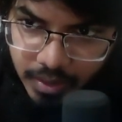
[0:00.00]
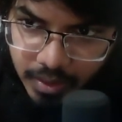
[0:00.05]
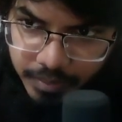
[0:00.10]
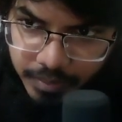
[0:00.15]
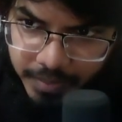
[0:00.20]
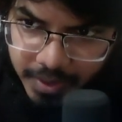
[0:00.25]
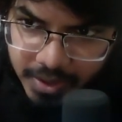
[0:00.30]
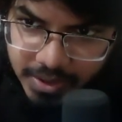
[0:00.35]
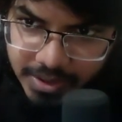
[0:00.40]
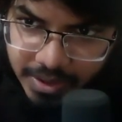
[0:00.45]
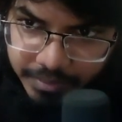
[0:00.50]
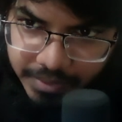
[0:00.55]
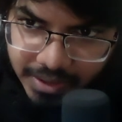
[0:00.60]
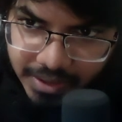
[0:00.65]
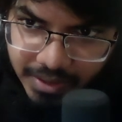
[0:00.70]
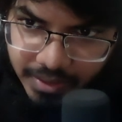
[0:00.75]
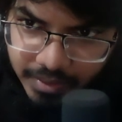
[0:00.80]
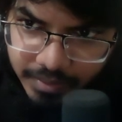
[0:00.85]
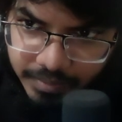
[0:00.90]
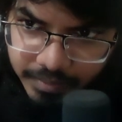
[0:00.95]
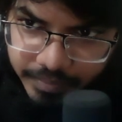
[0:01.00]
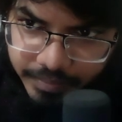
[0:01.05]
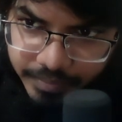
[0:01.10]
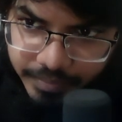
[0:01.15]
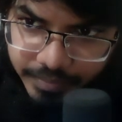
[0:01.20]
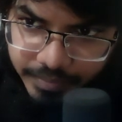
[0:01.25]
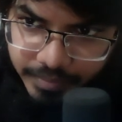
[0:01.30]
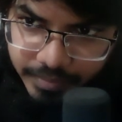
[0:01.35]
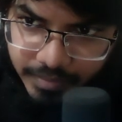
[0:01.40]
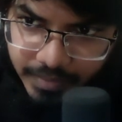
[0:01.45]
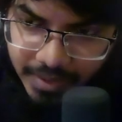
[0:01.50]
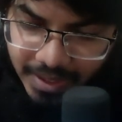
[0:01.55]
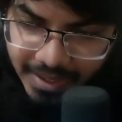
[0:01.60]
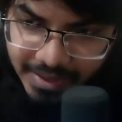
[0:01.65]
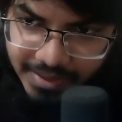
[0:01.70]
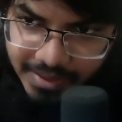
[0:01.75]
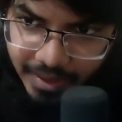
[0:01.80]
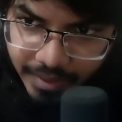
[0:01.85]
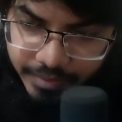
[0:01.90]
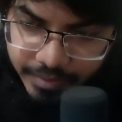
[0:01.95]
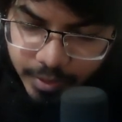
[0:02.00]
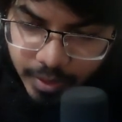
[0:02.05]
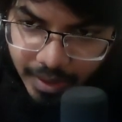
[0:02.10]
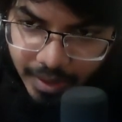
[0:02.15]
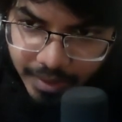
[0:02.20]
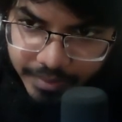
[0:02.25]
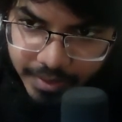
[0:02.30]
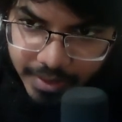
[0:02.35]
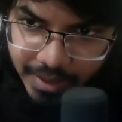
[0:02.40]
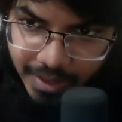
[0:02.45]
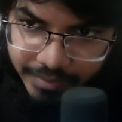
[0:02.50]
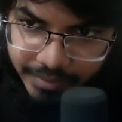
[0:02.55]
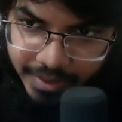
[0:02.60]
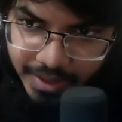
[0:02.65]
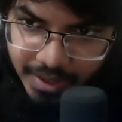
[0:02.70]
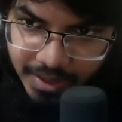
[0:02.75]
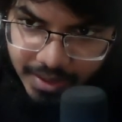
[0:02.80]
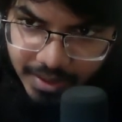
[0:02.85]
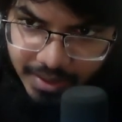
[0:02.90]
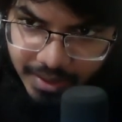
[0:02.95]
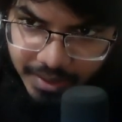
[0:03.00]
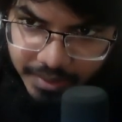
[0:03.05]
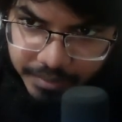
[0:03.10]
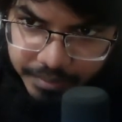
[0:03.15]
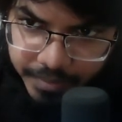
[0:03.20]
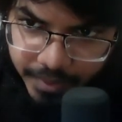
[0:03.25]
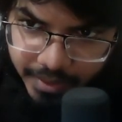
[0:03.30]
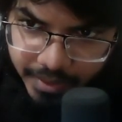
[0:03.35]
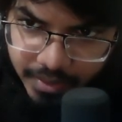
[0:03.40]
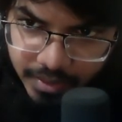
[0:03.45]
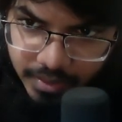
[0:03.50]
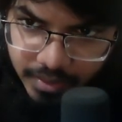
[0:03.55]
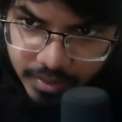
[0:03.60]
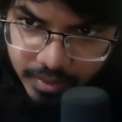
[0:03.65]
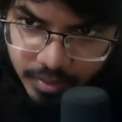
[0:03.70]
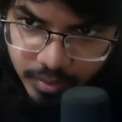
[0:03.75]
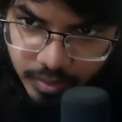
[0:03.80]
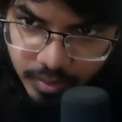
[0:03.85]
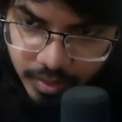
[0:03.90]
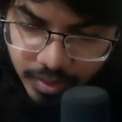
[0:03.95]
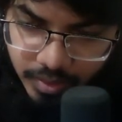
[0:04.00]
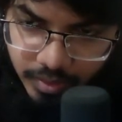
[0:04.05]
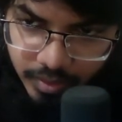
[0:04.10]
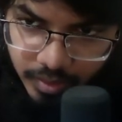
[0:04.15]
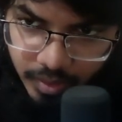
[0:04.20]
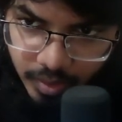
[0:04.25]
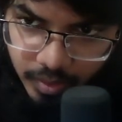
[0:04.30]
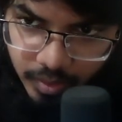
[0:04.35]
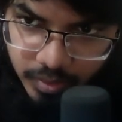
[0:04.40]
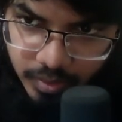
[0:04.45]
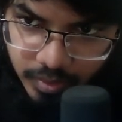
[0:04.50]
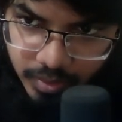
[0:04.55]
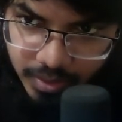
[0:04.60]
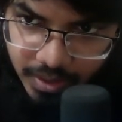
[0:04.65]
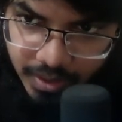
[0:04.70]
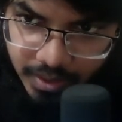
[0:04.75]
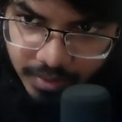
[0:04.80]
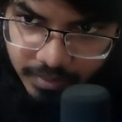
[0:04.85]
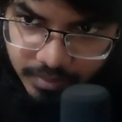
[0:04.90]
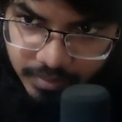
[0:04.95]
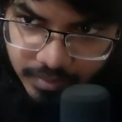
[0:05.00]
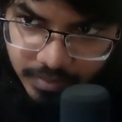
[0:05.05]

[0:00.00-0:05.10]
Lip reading: because I guess I have to have a navigating button to go to the